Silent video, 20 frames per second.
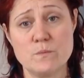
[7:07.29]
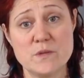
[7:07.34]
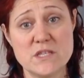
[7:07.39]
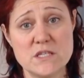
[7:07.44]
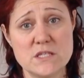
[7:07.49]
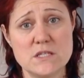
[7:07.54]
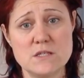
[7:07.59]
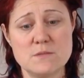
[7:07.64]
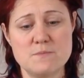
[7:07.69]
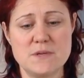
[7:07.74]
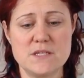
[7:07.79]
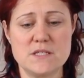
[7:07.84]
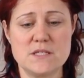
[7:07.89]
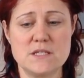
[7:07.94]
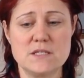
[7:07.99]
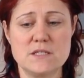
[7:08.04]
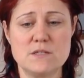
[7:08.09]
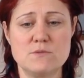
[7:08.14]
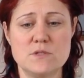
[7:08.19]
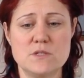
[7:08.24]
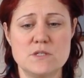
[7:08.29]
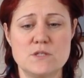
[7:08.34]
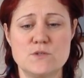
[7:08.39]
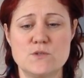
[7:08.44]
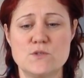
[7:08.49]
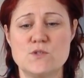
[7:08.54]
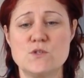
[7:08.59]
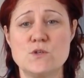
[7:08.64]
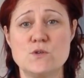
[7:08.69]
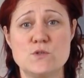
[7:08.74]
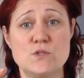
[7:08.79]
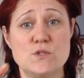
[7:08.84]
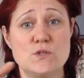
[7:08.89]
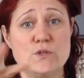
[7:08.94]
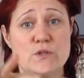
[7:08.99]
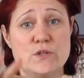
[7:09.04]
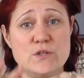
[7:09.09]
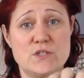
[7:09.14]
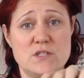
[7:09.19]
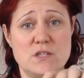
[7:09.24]
but this is basically what the little
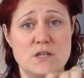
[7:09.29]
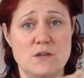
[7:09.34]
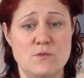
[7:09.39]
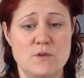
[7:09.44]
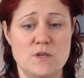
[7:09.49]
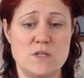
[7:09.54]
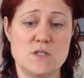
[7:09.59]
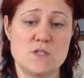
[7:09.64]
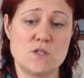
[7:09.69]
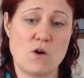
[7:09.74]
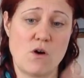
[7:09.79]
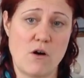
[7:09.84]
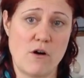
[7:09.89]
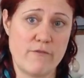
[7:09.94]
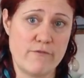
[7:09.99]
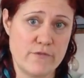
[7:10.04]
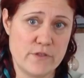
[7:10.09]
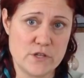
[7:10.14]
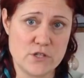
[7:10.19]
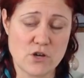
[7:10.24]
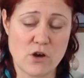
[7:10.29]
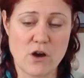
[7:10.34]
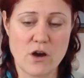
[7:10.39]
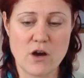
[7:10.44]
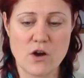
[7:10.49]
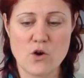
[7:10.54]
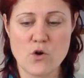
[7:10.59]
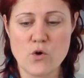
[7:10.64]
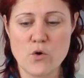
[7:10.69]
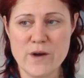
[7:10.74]
snowsuit looks like when it's off the dog.